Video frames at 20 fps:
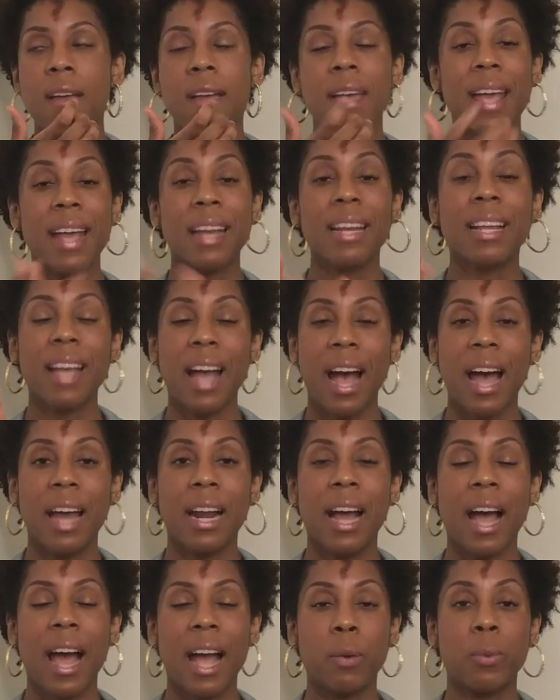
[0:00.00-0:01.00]
In
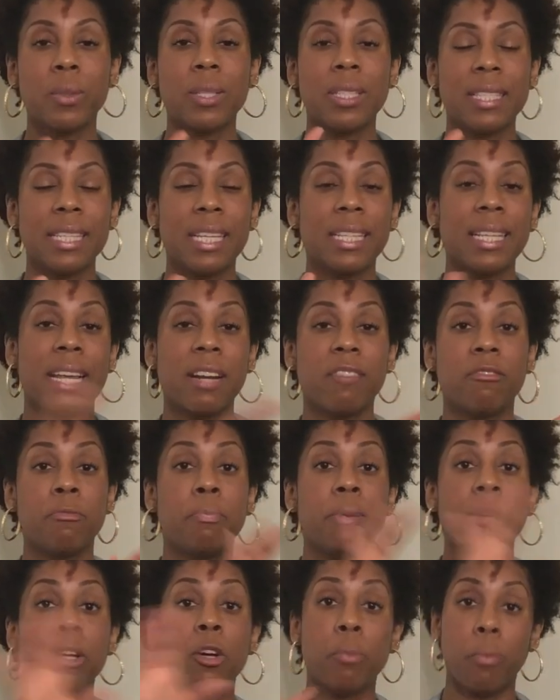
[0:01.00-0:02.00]
Ghana, I would see a lot
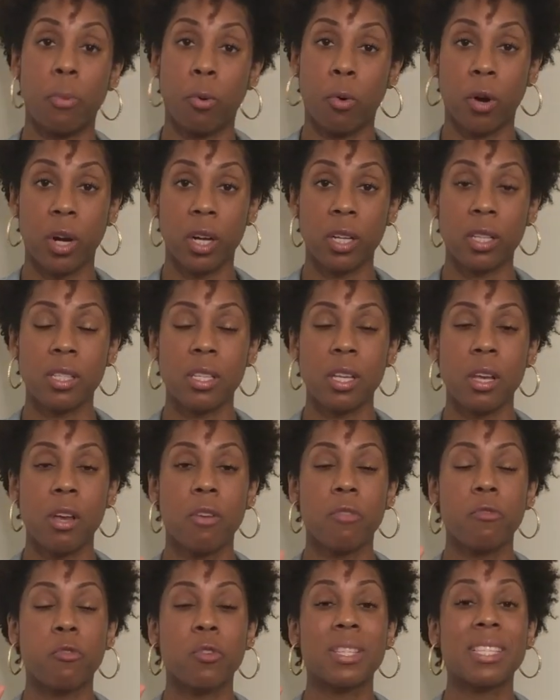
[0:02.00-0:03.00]
of billboards
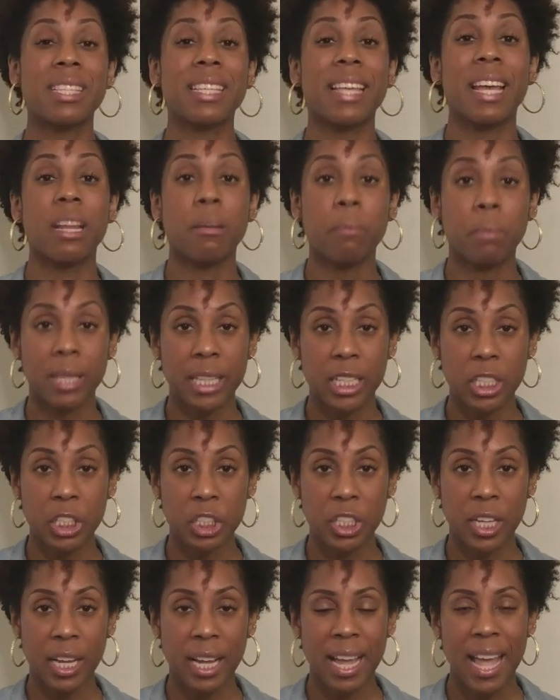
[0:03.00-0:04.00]
for skin
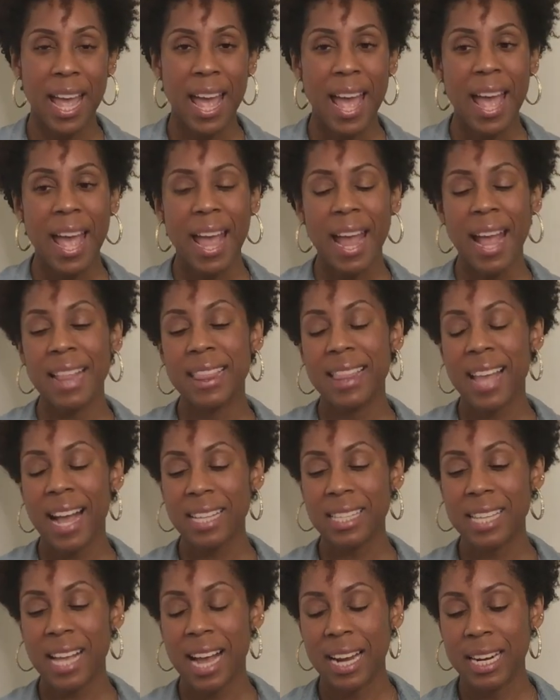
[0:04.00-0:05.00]
bleaching. And
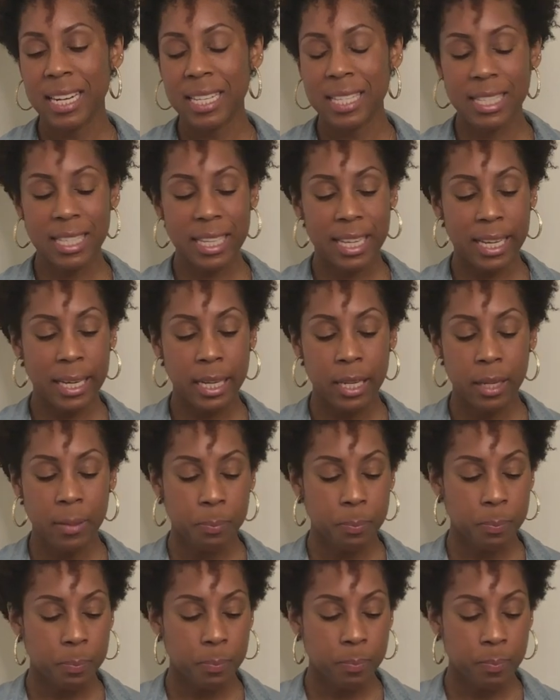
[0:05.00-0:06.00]
that's honestly
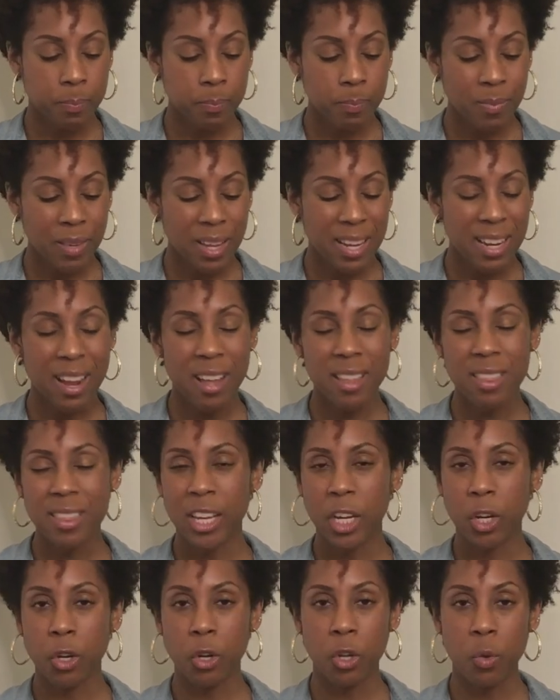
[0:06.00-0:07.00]

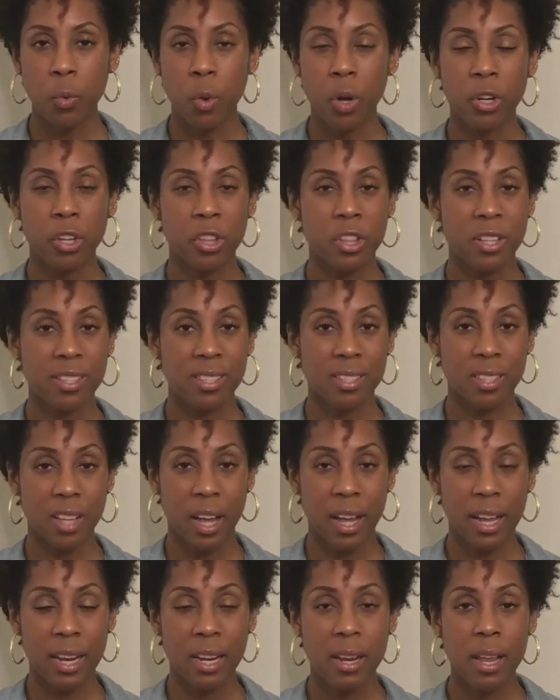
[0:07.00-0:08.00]
nothing new under the
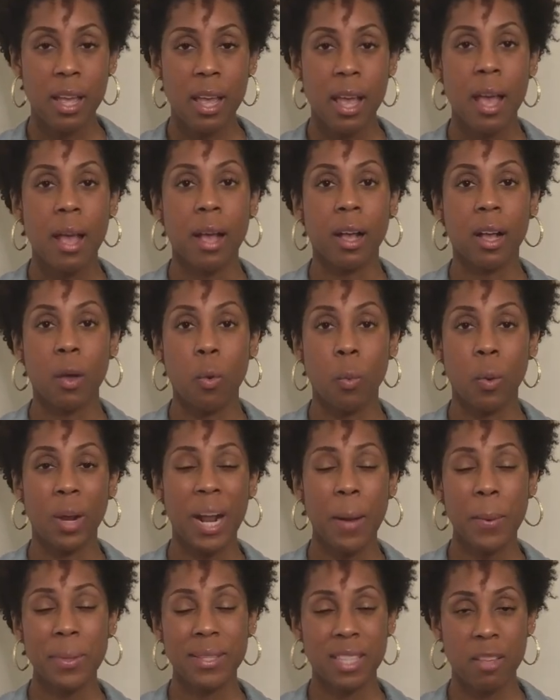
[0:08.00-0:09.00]
sun.
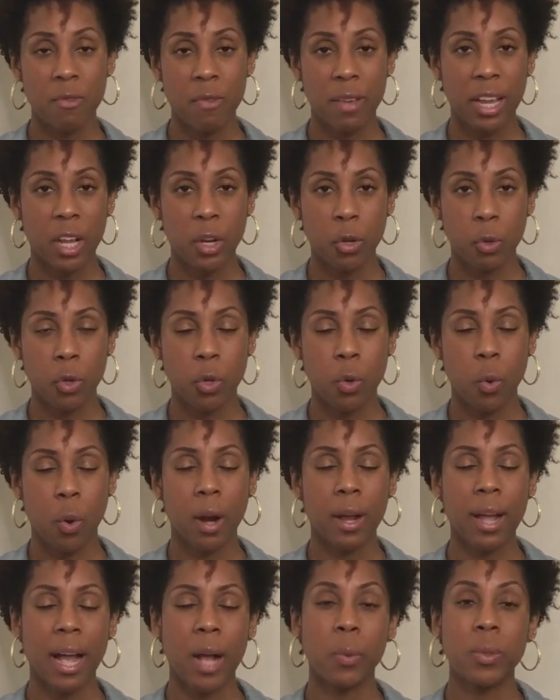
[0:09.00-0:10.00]
When I was living in New
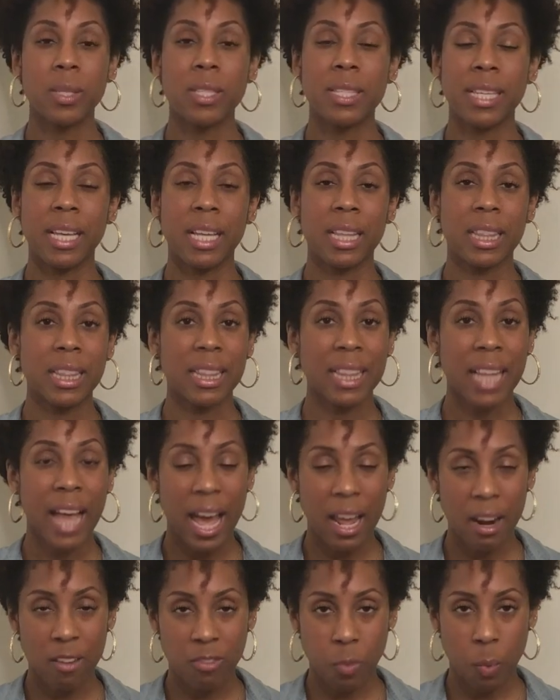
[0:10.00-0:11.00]
York, I would see a
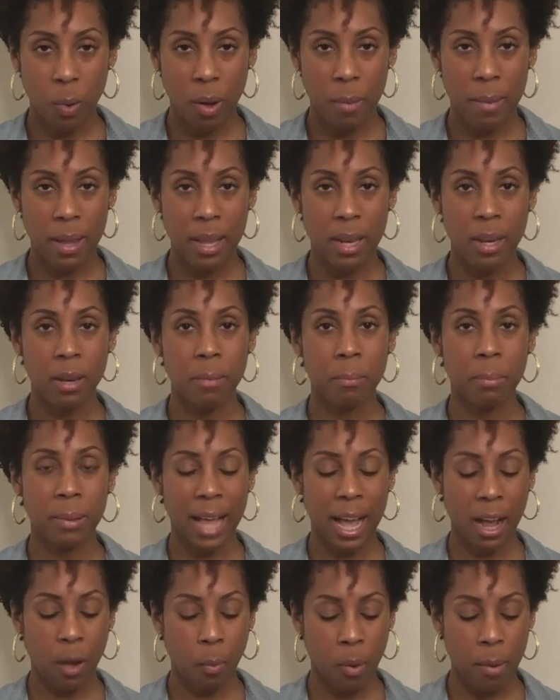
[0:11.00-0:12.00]
lot of women,
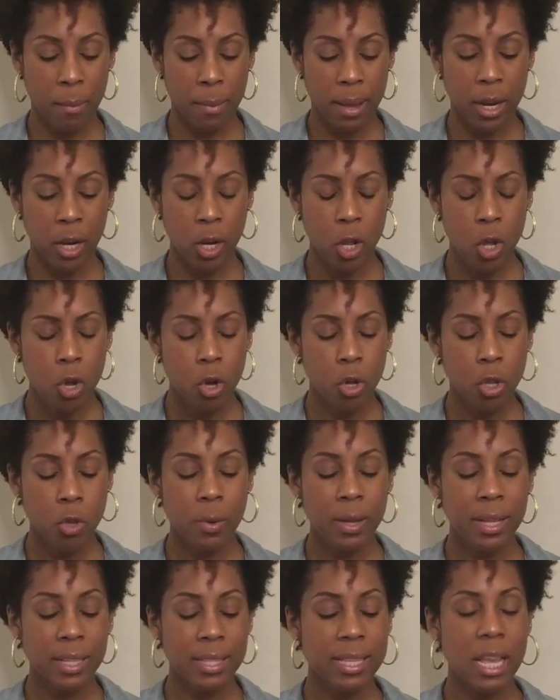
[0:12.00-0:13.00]
Black women,
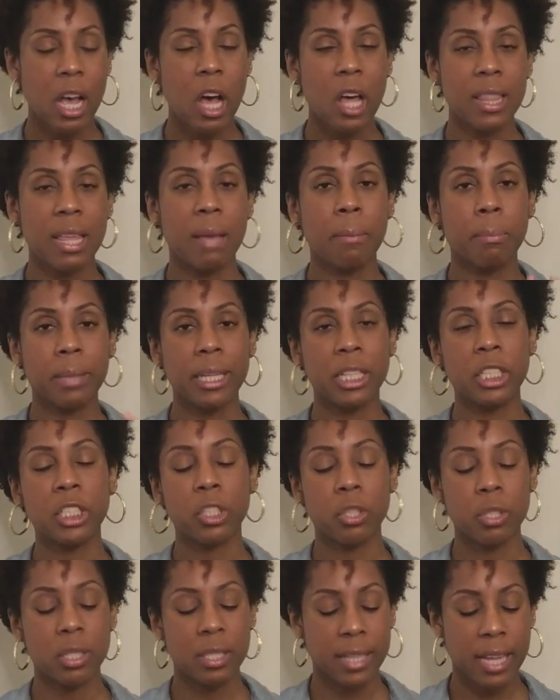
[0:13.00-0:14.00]
you could tell they
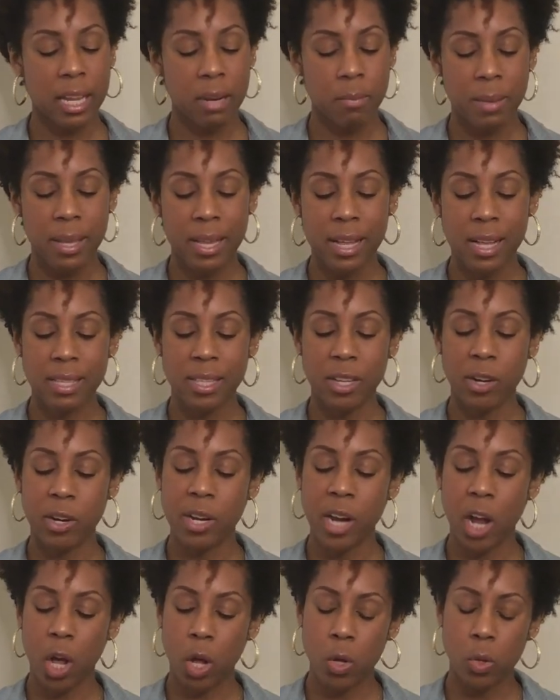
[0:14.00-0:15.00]
bleached their skin because their
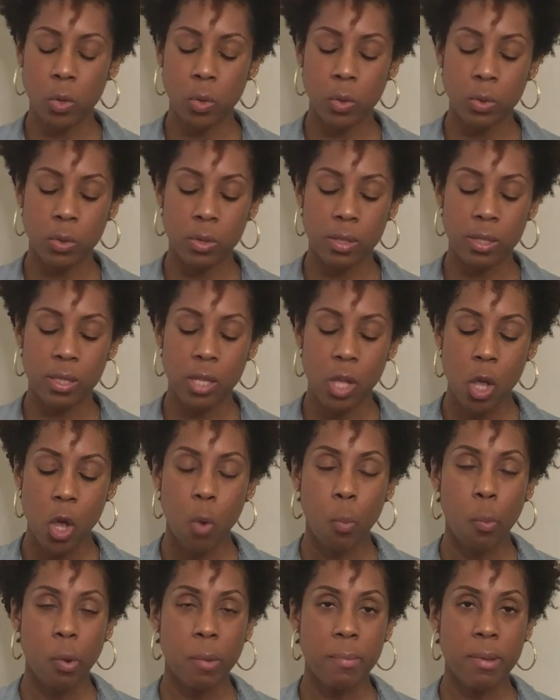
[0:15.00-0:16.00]
knuckles
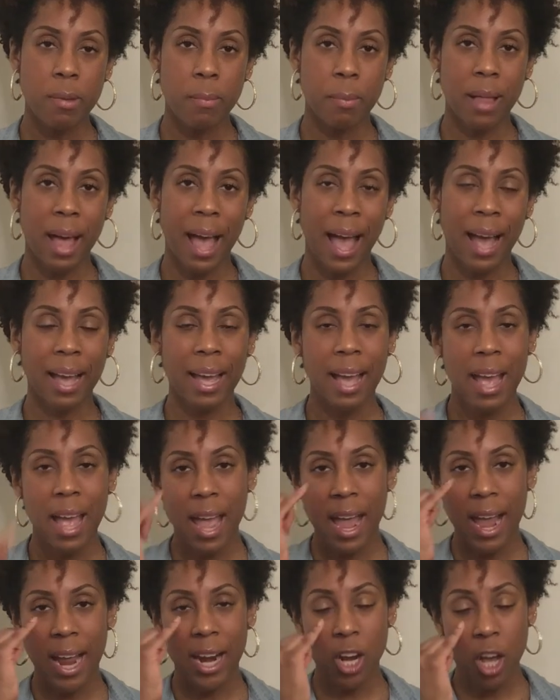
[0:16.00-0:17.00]
would be black
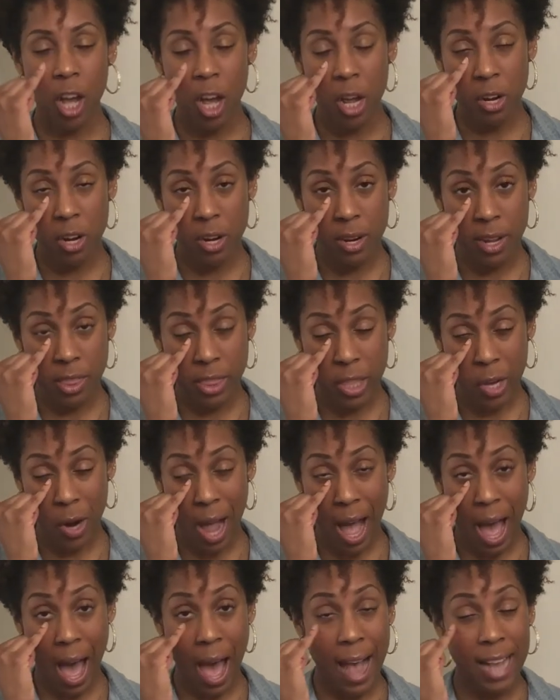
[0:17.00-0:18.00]
and underneath
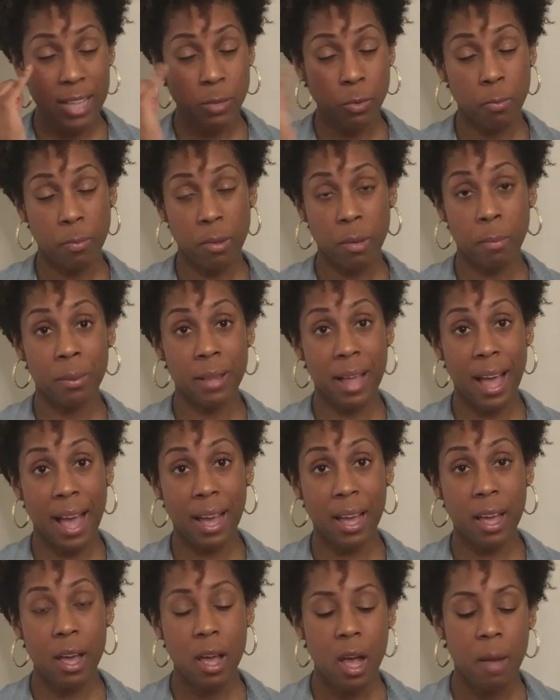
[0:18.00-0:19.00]
their eyes would be
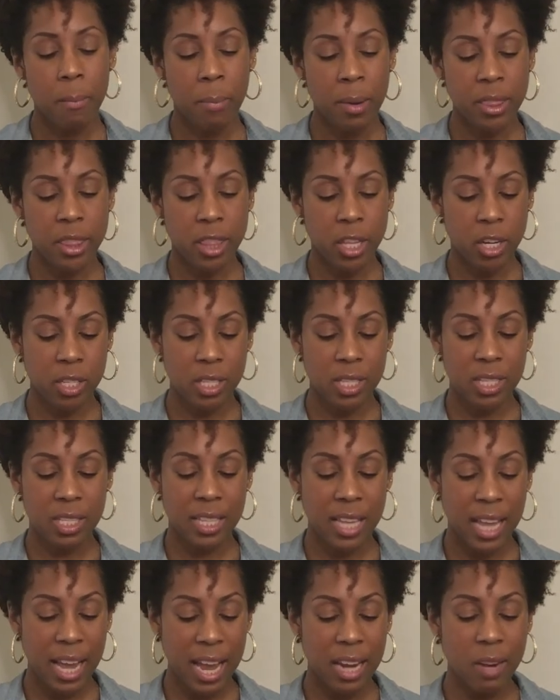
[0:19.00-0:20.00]
black, but their
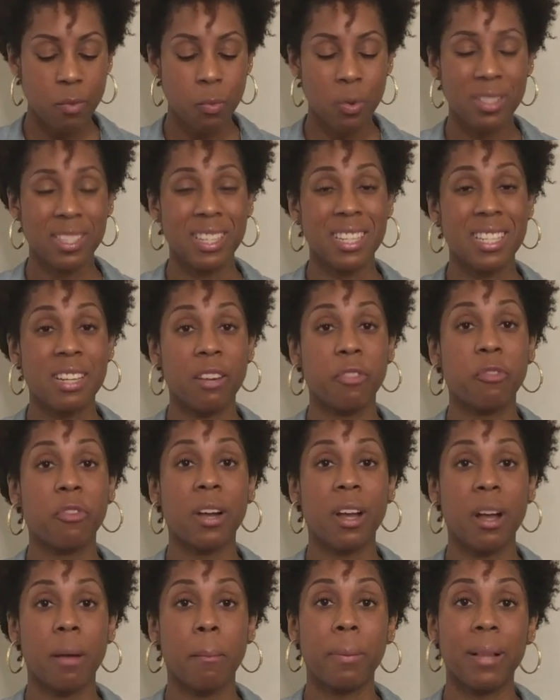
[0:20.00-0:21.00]
skin was a
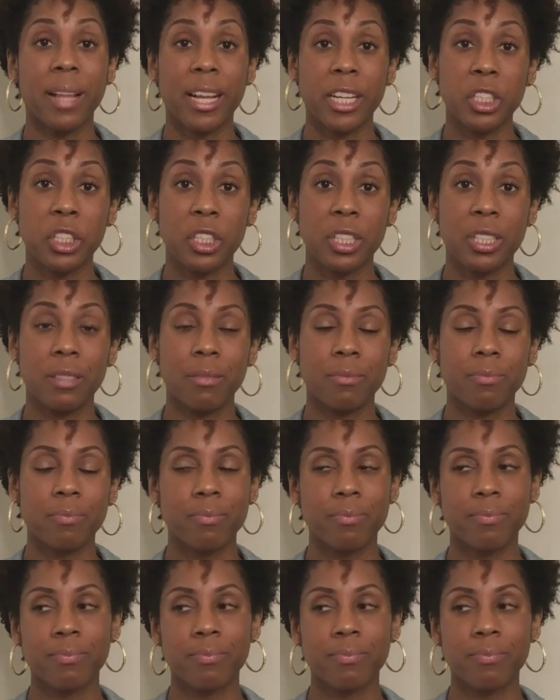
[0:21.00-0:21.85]
different complexion.